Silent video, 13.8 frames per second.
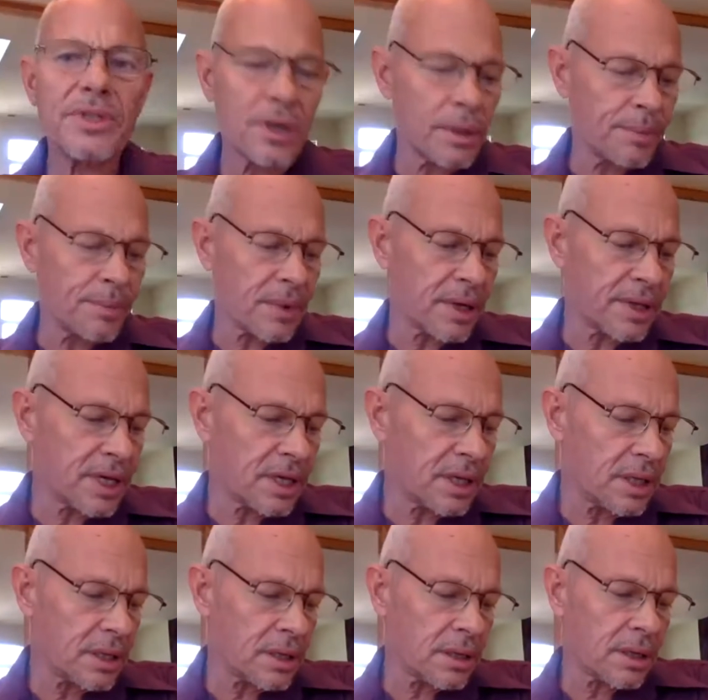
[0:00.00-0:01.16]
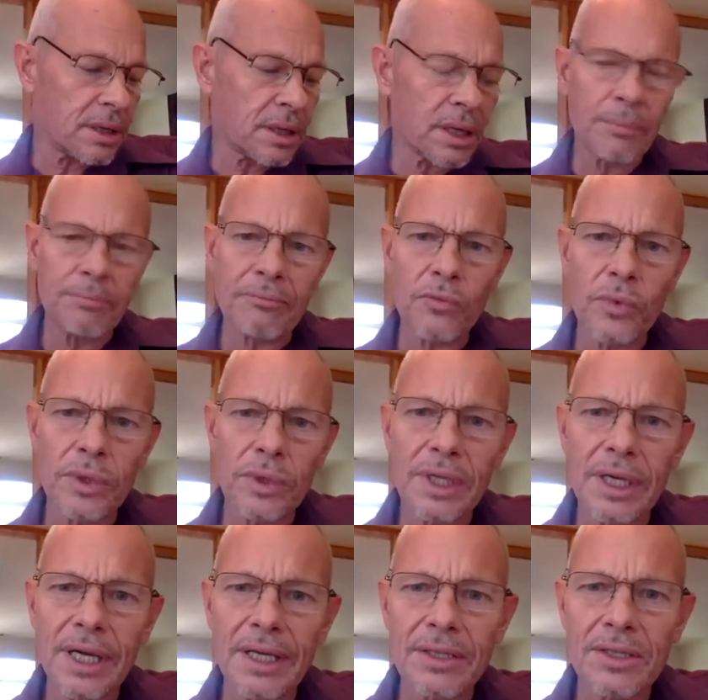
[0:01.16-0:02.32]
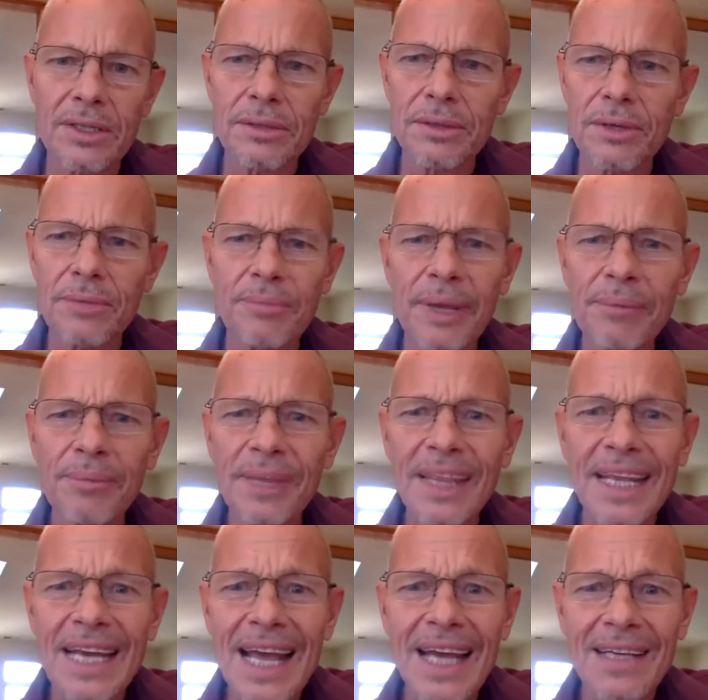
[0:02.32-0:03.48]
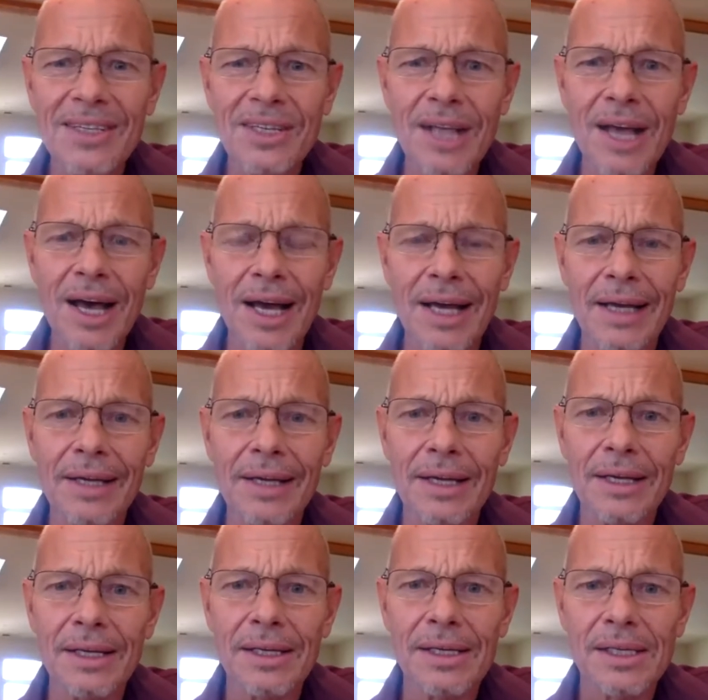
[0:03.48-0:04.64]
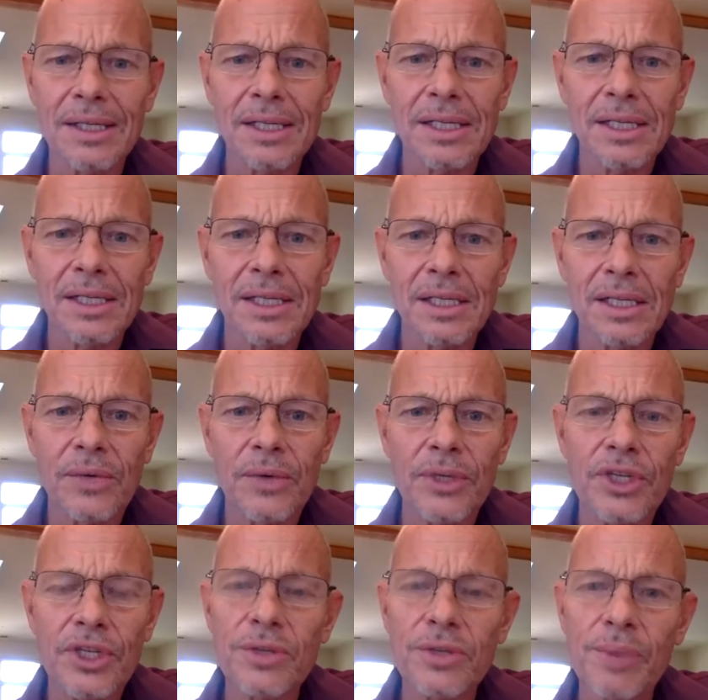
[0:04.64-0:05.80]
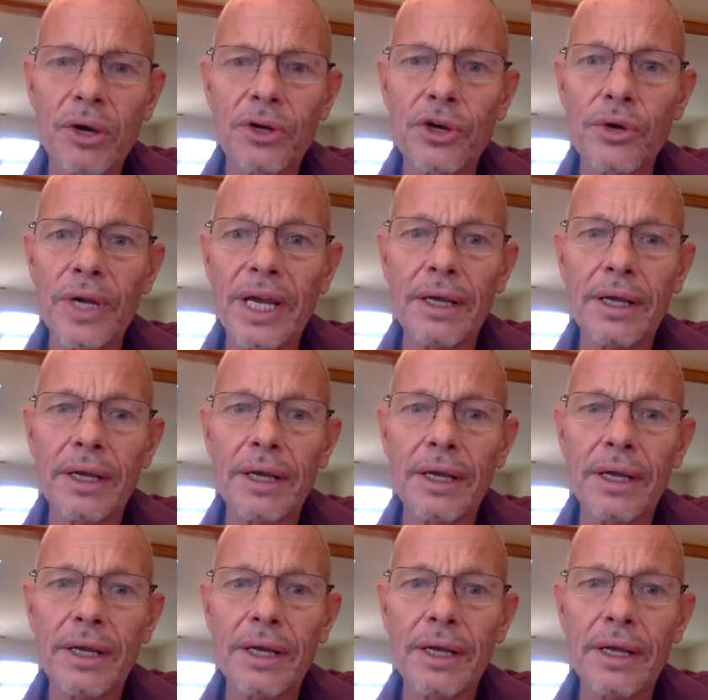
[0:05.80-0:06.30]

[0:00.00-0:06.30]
up the uh, one of the next, the meant be the next slide, which is about cre